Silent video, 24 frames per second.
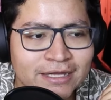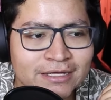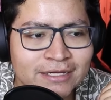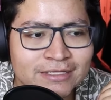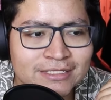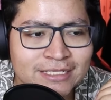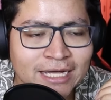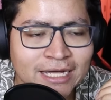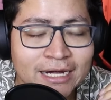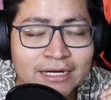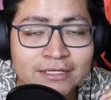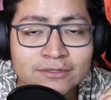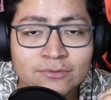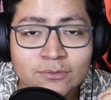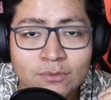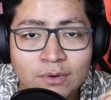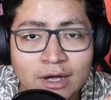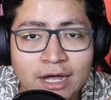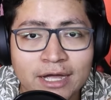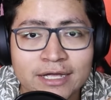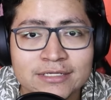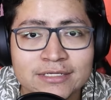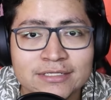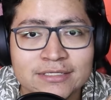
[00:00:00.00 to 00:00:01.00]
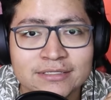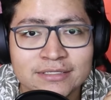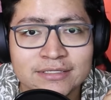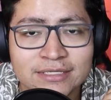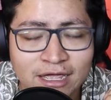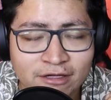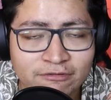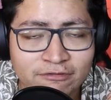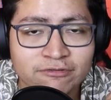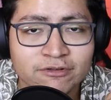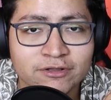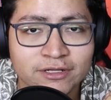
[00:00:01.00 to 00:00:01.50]
talent-wise,
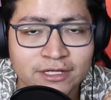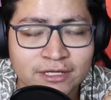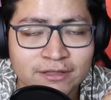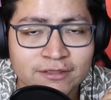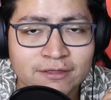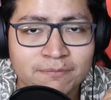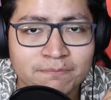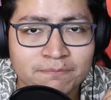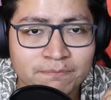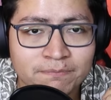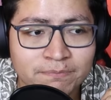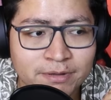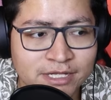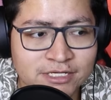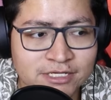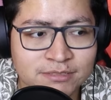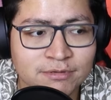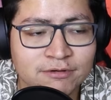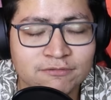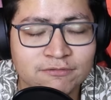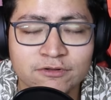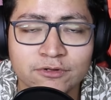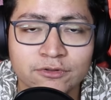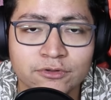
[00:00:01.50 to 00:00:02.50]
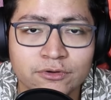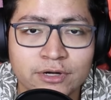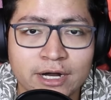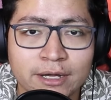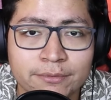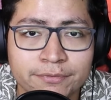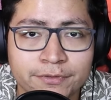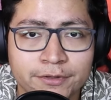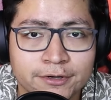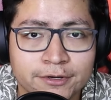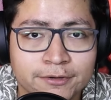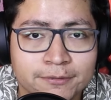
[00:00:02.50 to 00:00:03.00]
definitely the best midfielder out
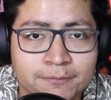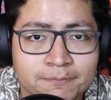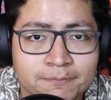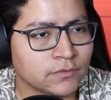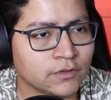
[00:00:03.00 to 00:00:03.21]
there.